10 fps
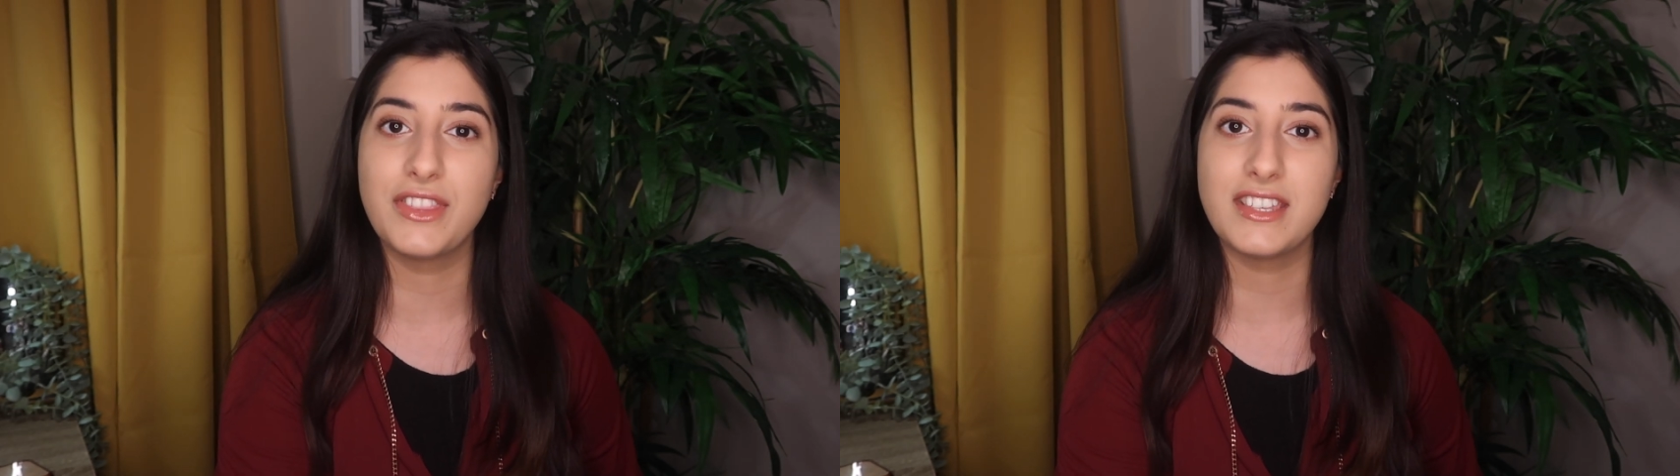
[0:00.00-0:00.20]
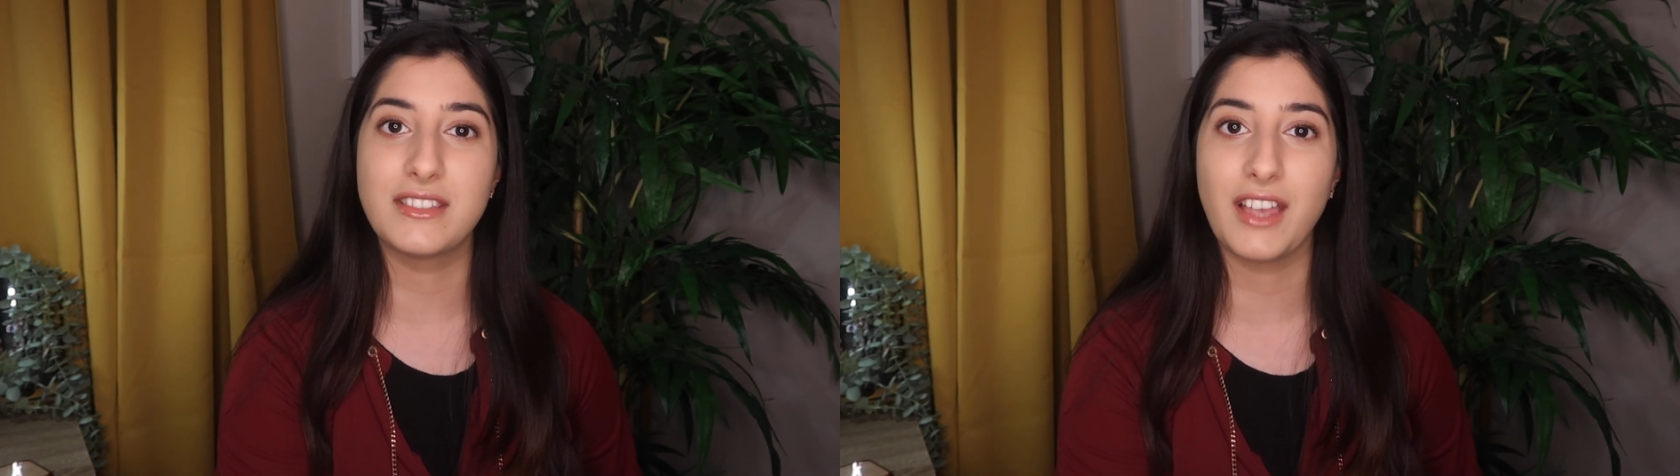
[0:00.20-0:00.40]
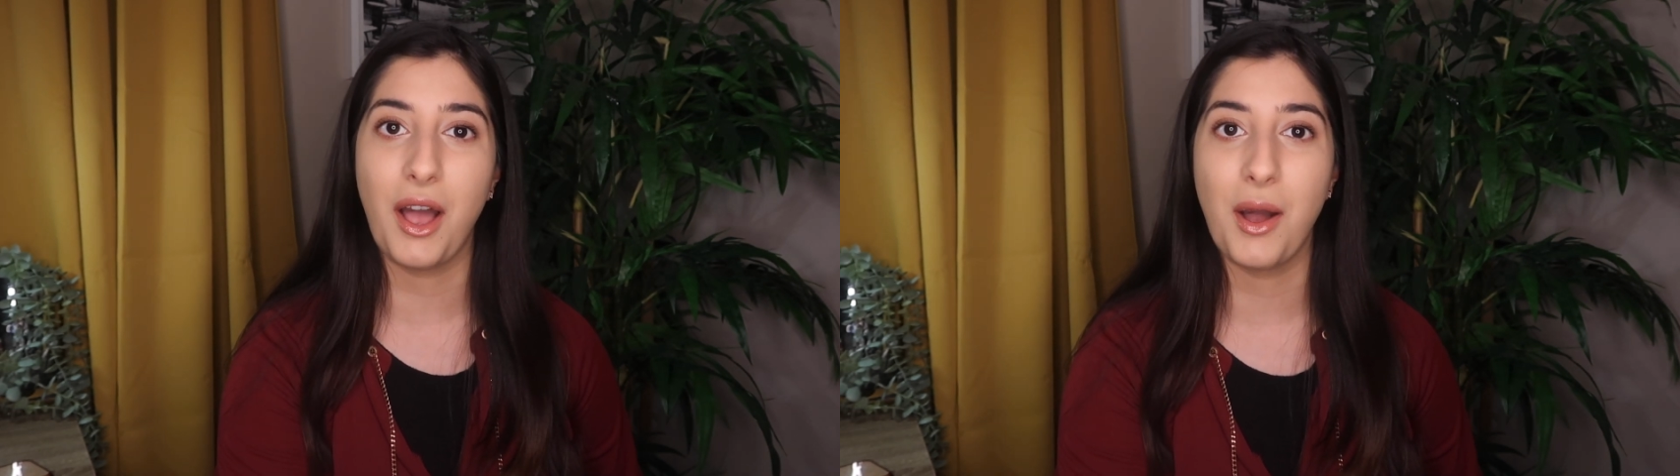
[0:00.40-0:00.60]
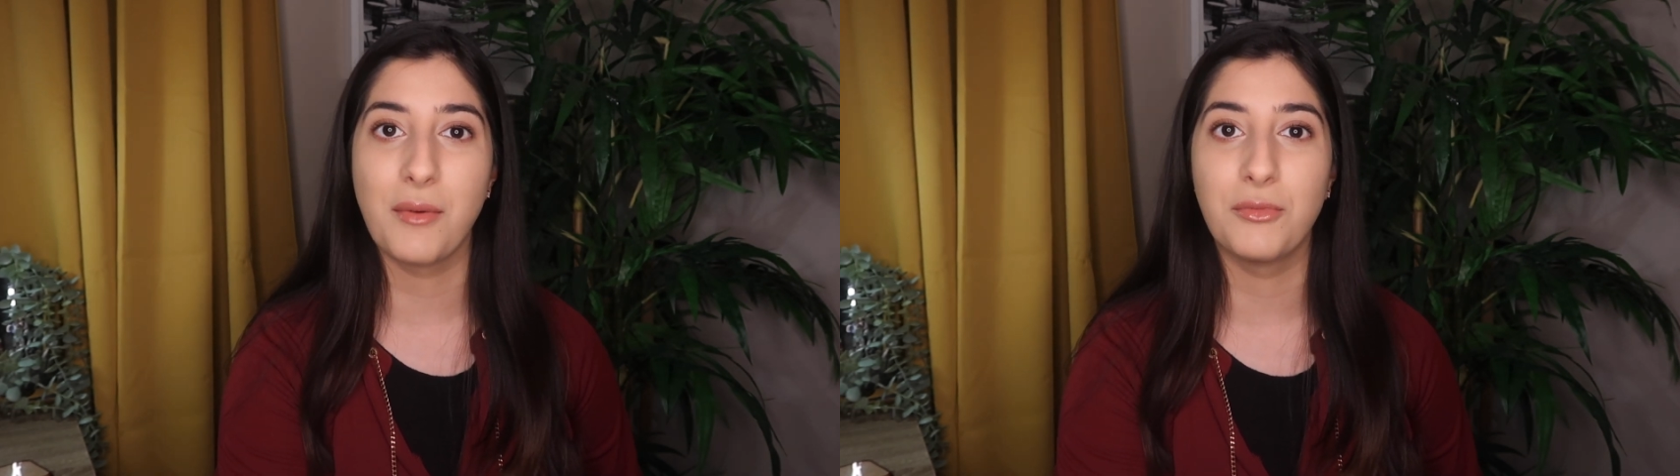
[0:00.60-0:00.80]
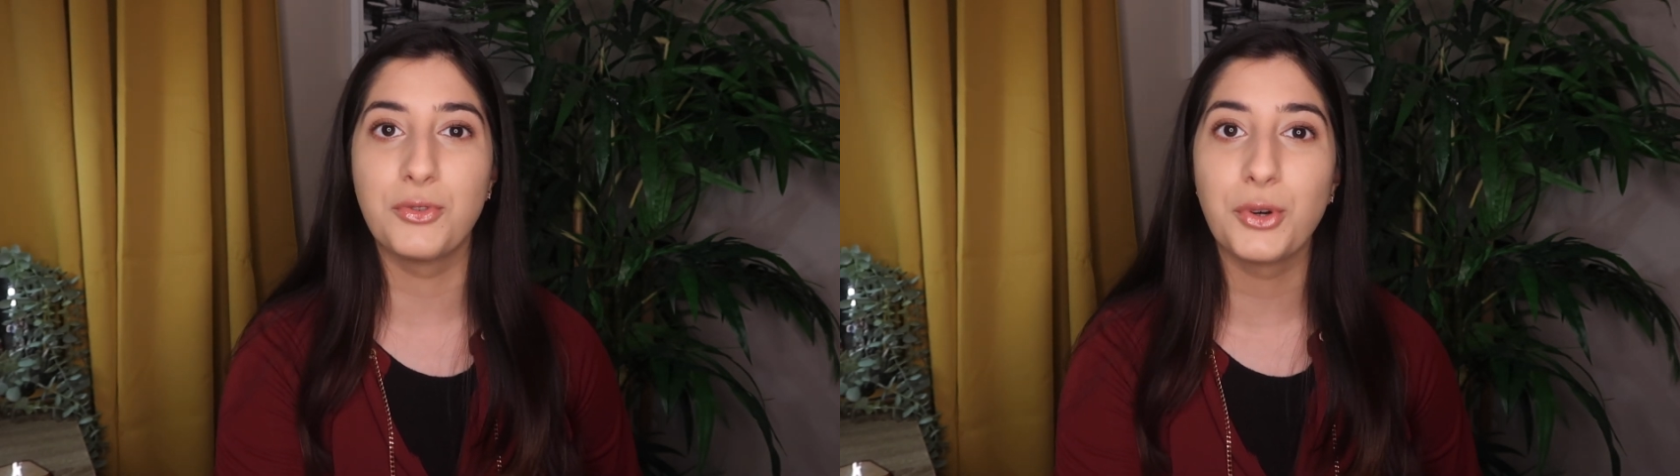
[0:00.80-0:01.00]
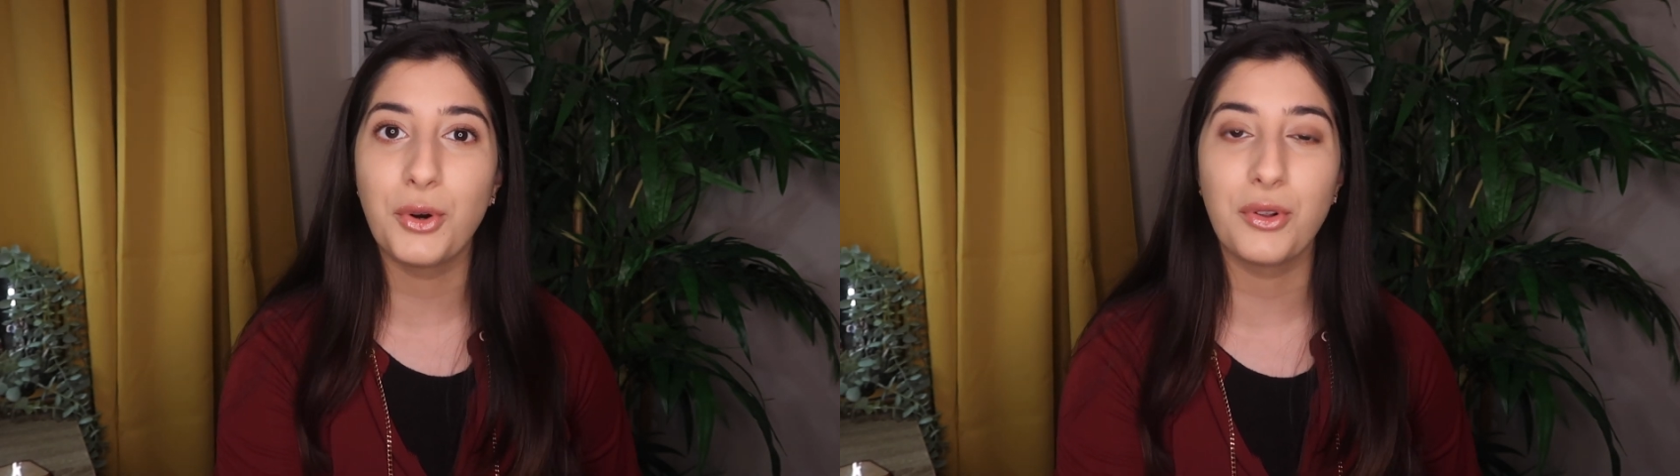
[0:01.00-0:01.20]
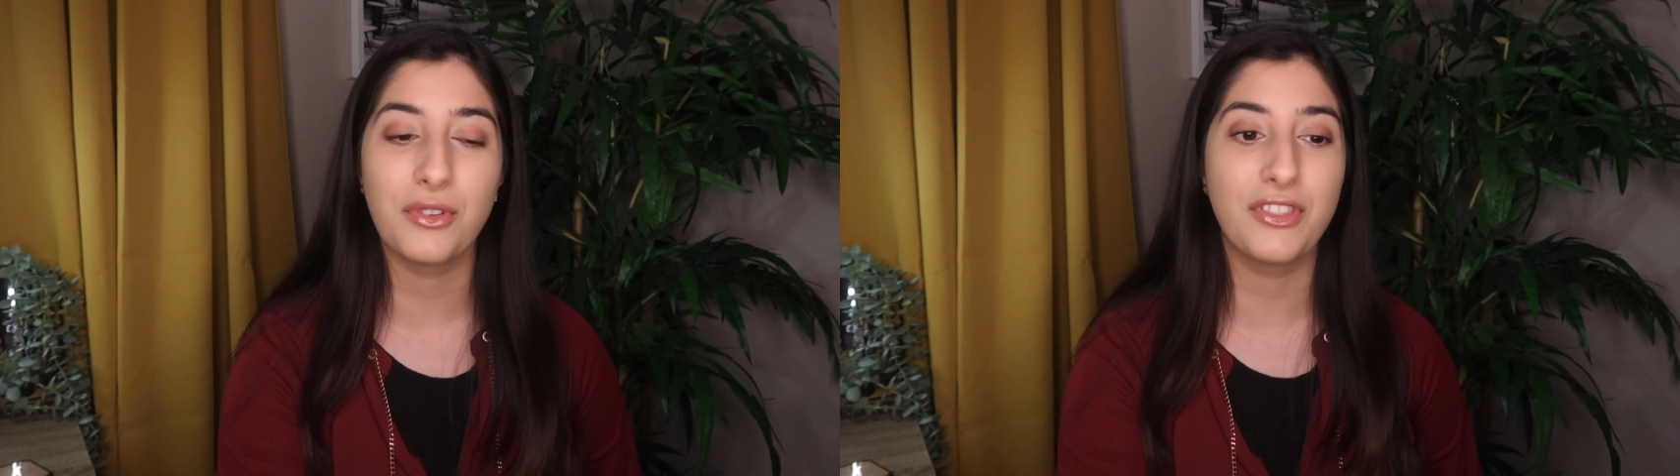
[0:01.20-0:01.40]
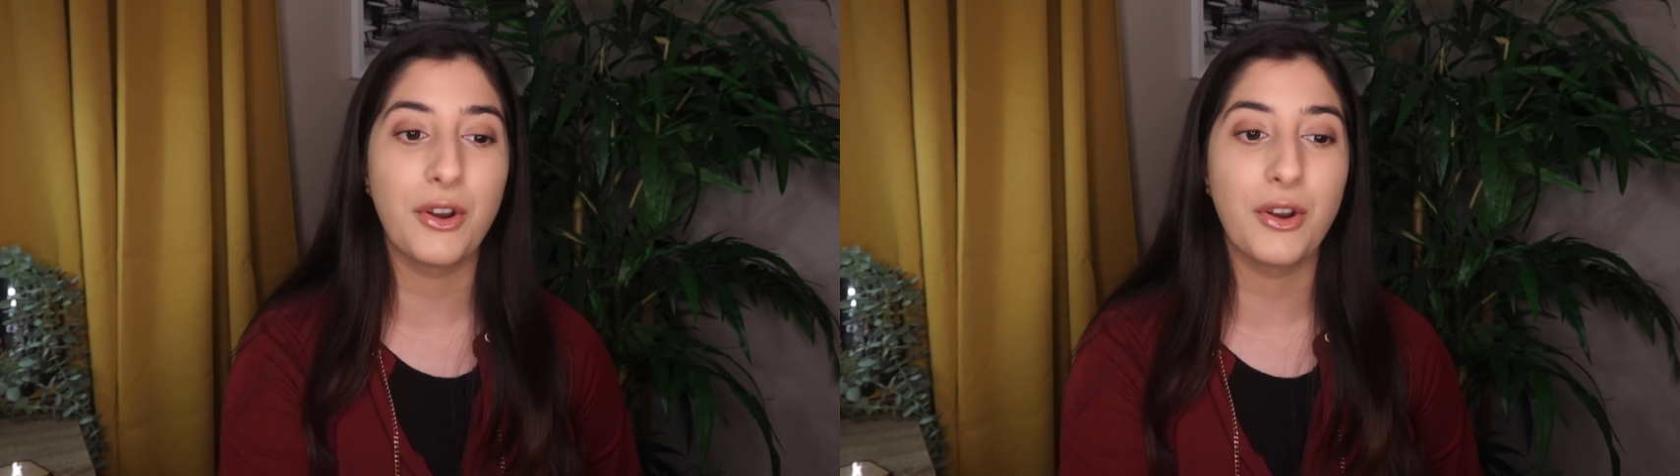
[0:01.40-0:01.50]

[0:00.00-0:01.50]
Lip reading: this role,